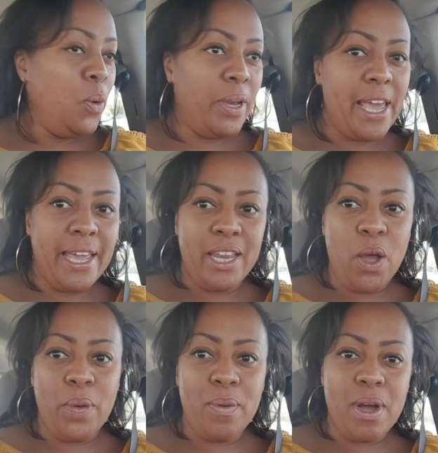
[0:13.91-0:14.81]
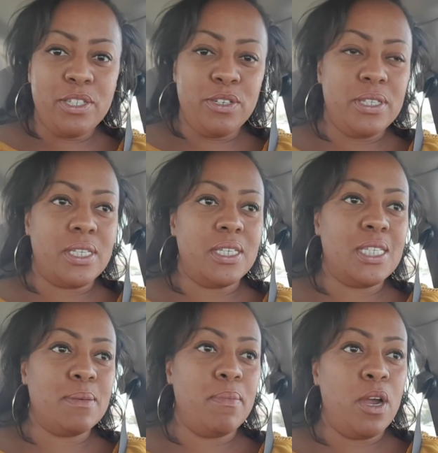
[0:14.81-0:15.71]
what I ate on Weight Watchers
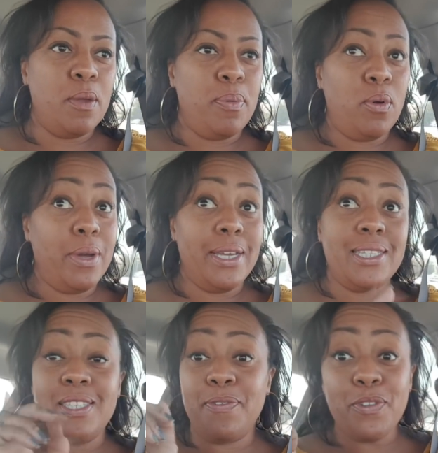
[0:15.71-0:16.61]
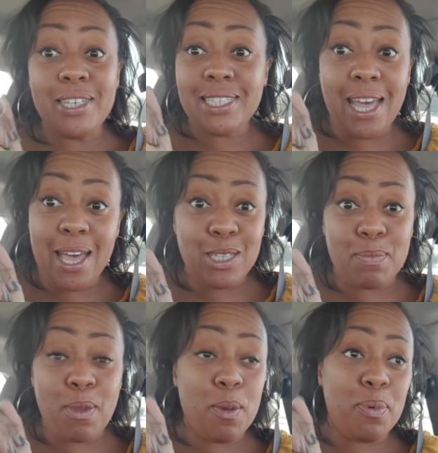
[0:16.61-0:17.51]
Smart Points Freestyle
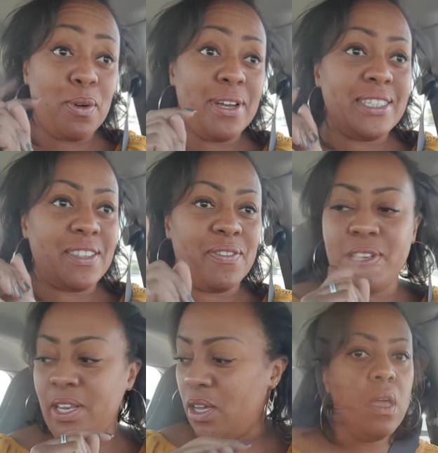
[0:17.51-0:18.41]
Smart Points video.